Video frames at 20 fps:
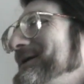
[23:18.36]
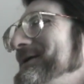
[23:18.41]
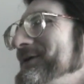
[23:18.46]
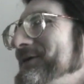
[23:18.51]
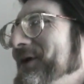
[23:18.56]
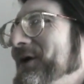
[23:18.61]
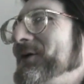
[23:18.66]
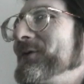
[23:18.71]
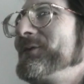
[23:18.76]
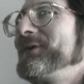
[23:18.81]

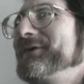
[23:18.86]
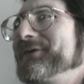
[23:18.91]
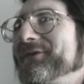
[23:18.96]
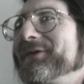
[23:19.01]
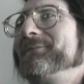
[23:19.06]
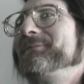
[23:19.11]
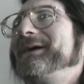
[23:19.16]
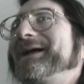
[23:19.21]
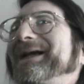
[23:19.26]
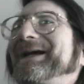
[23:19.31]
always
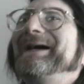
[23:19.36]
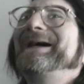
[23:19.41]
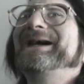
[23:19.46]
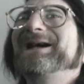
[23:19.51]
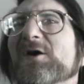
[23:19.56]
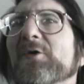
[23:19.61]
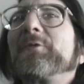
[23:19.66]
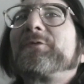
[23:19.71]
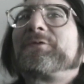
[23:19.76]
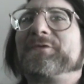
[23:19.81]
somebody
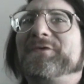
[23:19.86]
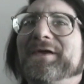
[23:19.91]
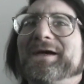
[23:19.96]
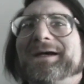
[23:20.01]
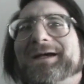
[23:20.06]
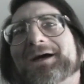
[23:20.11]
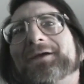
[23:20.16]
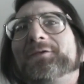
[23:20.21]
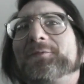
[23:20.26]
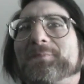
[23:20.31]
else that
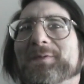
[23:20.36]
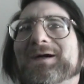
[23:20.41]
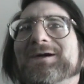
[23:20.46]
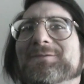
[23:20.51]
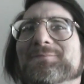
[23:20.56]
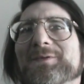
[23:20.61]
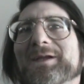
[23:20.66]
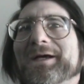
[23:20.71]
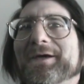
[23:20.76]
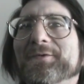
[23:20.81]
gets Park
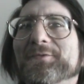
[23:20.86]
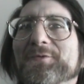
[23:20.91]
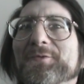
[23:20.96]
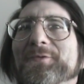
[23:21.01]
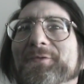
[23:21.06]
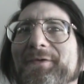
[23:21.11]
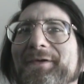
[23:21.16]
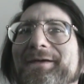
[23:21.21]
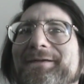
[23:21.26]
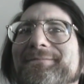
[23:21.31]
Place, you
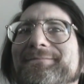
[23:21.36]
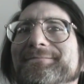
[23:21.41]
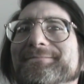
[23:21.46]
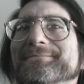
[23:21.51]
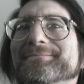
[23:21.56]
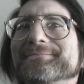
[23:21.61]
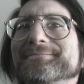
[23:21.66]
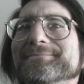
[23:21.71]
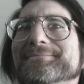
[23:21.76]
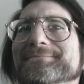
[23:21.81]
see?
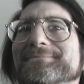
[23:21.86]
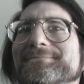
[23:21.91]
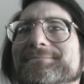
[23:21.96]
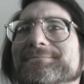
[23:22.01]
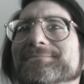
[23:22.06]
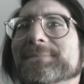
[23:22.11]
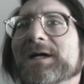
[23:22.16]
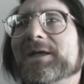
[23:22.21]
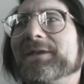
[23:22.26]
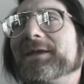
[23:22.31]

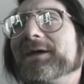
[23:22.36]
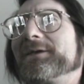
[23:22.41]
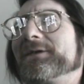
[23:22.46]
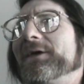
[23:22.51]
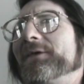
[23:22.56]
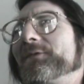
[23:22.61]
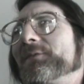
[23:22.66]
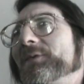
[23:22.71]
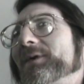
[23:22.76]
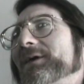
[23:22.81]
I think
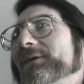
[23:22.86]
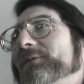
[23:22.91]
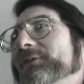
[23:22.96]
that's what it